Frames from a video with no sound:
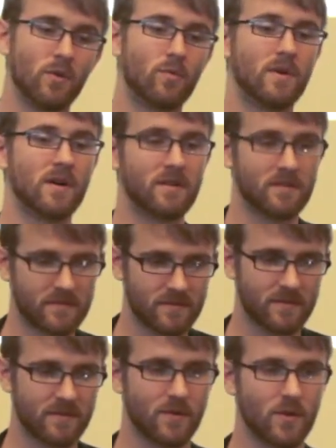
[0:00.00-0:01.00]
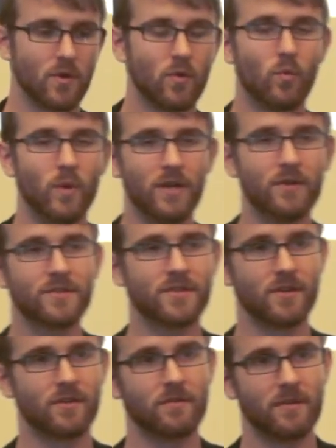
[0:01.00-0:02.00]
Well, we used
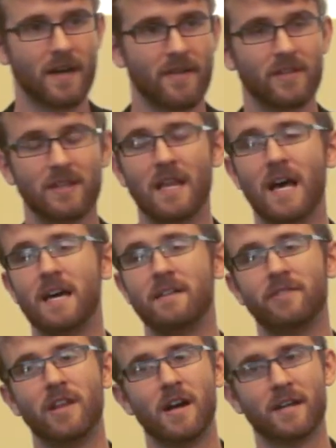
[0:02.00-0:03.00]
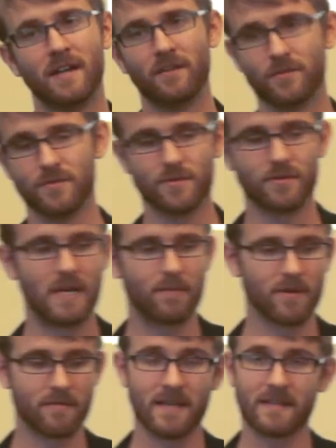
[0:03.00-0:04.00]
to have a lot of locking through
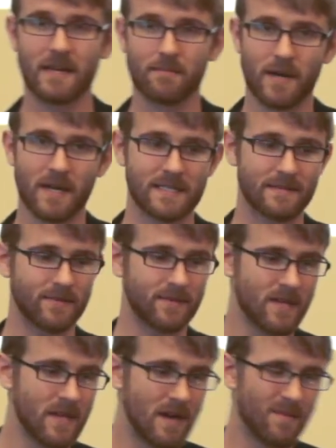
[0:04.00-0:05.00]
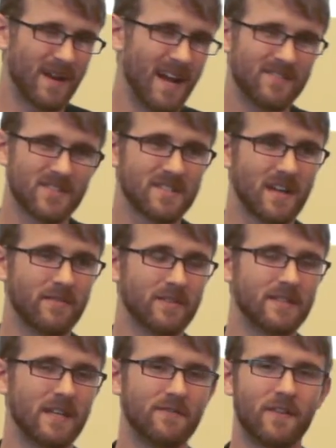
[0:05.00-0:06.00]
Zookeeper to make that impossible, but I've
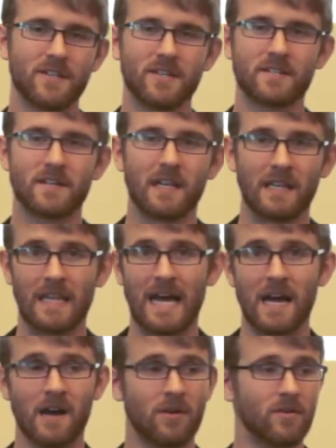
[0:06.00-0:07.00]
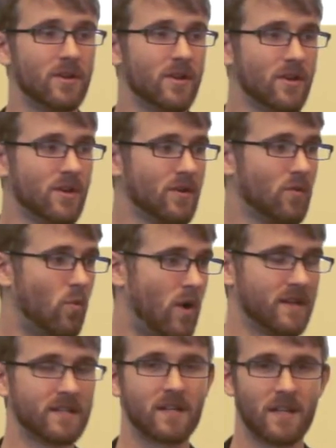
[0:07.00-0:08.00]
discovered that if I just allow
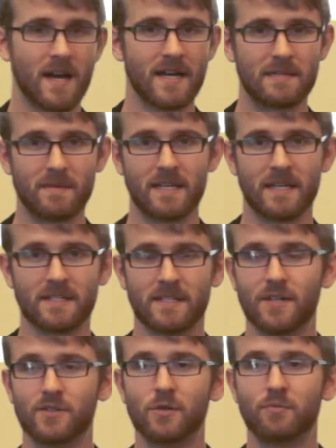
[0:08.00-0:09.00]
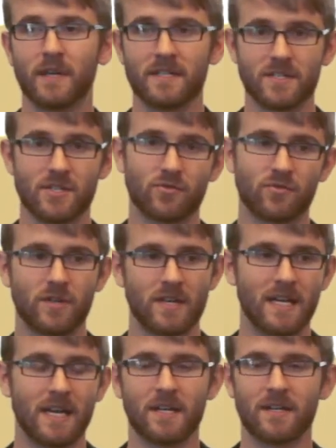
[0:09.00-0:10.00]
one client to be connected to 2 places
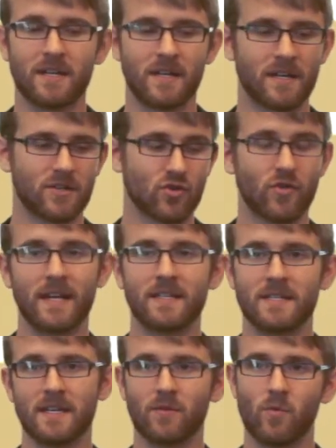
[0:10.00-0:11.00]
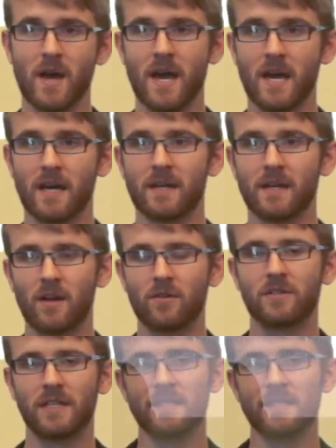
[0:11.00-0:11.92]
in a transient way, it all cleans